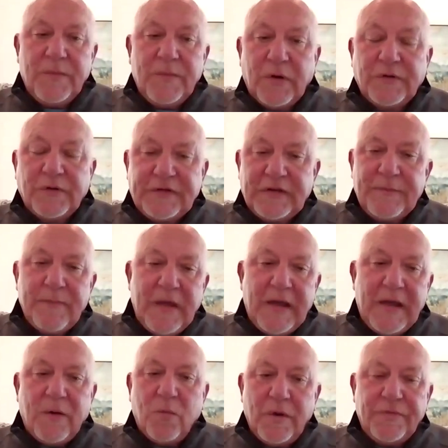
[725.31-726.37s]
We personally
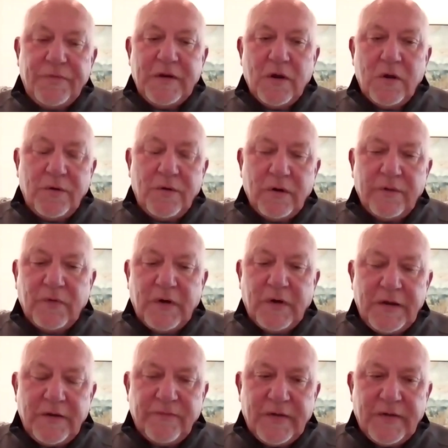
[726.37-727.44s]
met with the owner of
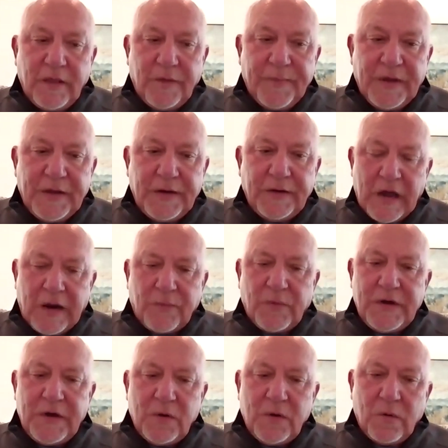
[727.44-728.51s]
Red Development, Scott
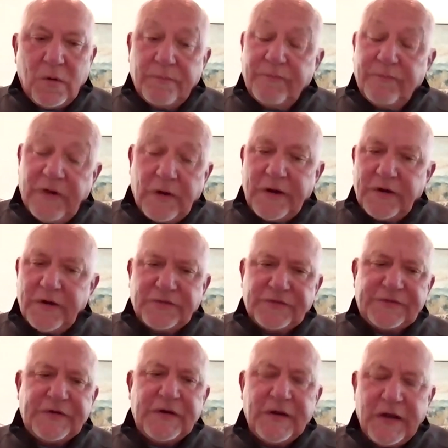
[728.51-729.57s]
Rehorn. Very
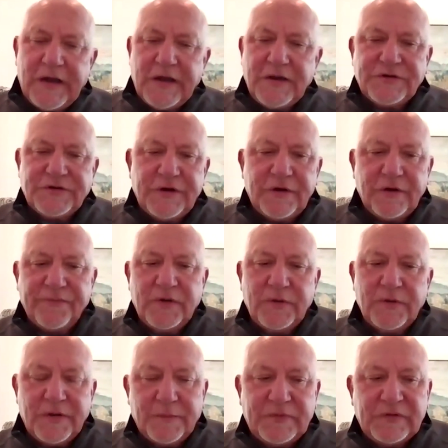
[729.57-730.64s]
interesting guy. You should
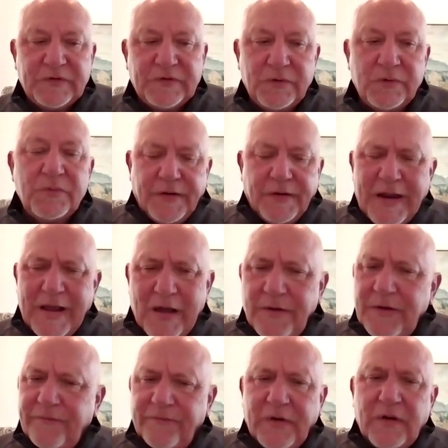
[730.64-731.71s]
interview him too. They're down
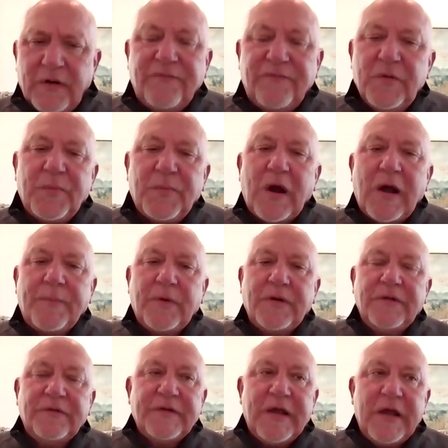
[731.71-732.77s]
to very few
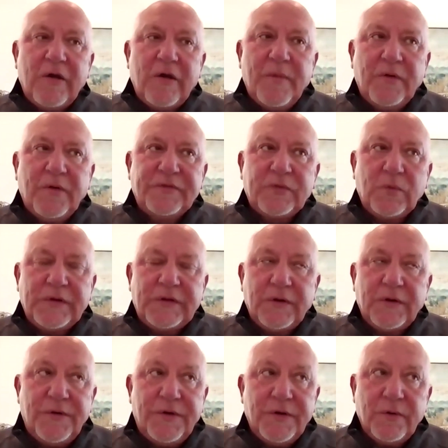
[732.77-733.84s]
properties now, and most of what
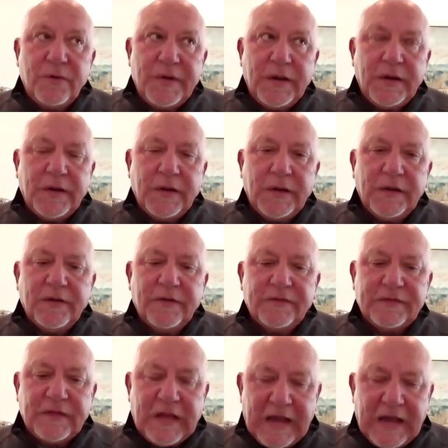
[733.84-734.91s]
they're doing
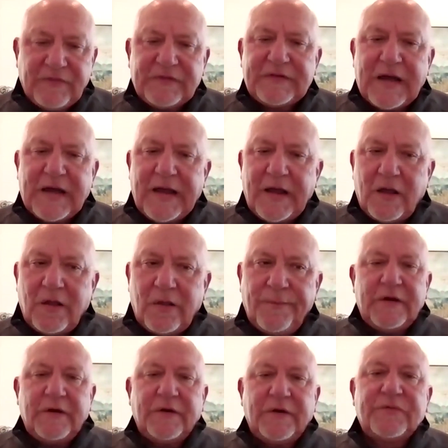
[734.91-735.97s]
is lifestyle
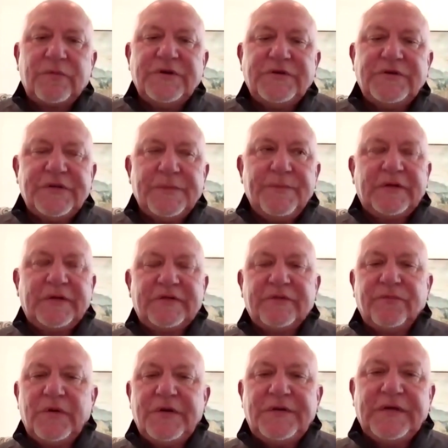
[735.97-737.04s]
centers, which is a mix
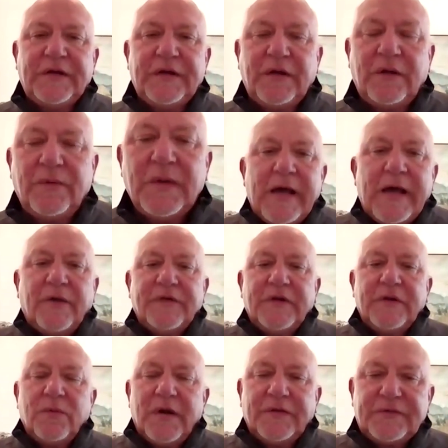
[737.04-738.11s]
of retail,
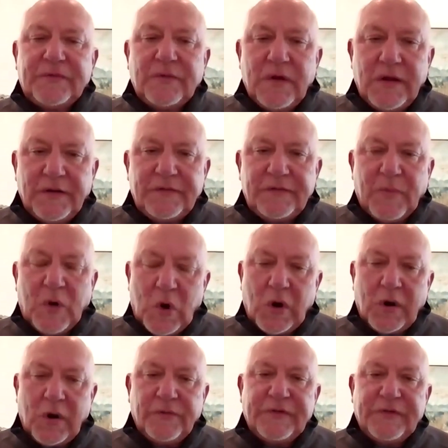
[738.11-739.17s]
housing, restaurants,
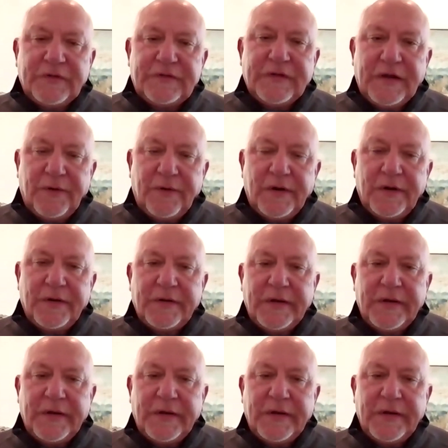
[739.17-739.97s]
bars, etc.